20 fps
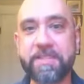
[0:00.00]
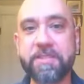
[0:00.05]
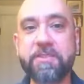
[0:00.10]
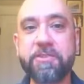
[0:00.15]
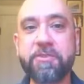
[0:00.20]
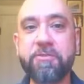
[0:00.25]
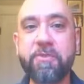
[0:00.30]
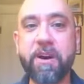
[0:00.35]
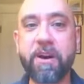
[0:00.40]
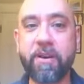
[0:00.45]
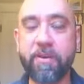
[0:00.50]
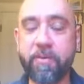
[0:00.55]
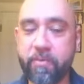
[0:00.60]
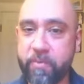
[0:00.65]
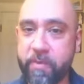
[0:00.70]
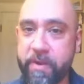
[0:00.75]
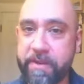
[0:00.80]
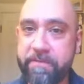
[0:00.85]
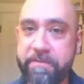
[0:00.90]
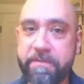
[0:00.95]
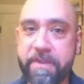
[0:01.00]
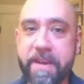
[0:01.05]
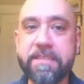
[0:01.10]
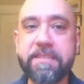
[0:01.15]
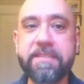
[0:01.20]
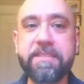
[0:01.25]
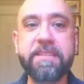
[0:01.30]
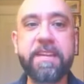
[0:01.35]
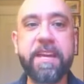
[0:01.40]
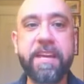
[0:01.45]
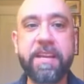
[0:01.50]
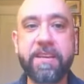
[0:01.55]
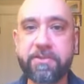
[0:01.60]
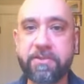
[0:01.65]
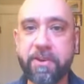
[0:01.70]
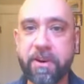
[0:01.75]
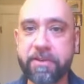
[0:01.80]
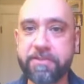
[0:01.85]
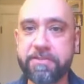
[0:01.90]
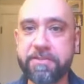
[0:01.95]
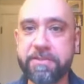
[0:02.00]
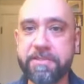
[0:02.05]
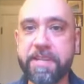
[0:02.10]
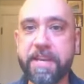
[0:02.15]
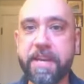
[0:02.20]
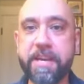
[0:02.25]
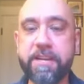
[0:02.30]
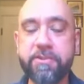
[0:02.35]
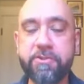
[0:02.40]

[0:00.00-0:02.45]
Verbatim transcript: to investigate, to understand, to